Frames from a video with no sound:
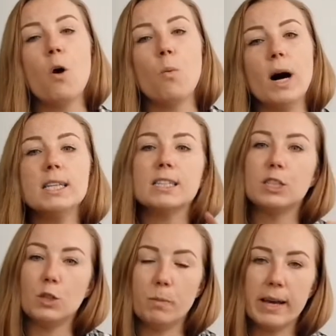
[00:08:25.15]
One is
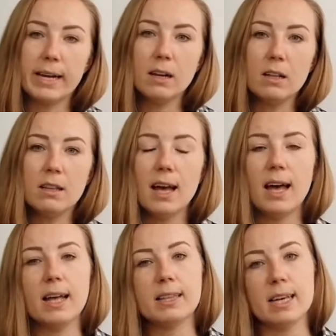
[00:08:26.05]
numerical
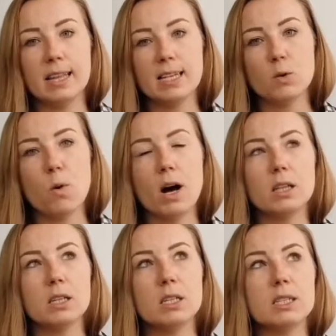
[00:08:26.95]
and another one
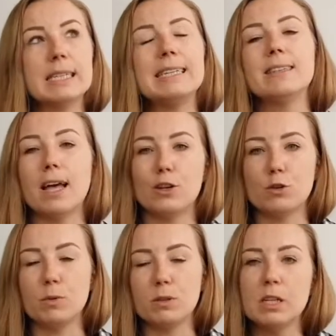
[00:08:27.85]
is
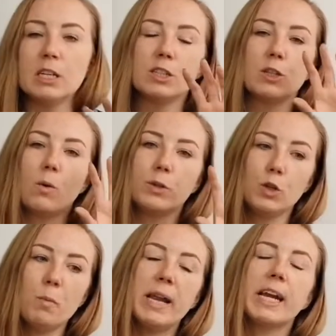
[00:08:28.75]
intangible. So
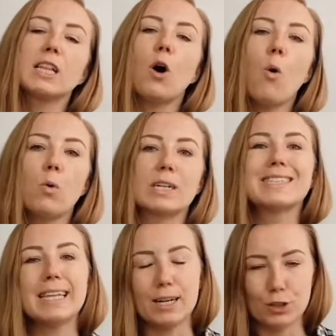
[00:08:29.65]
numerical or
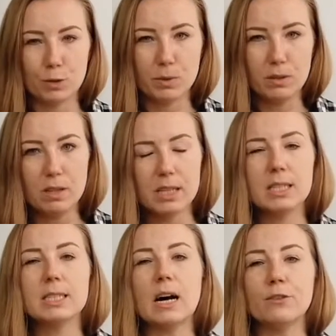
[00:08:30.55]
tangible,
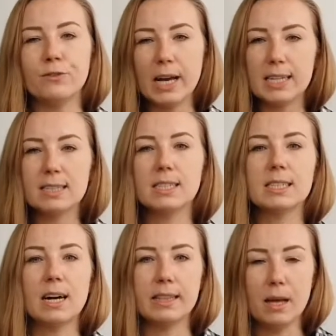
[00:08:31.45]
these are facts, these
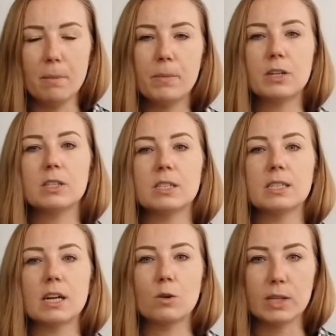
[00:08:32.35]
are numbers,
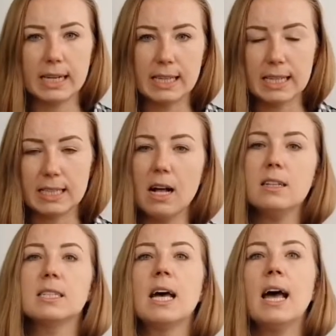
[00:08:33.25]
these are concrete results.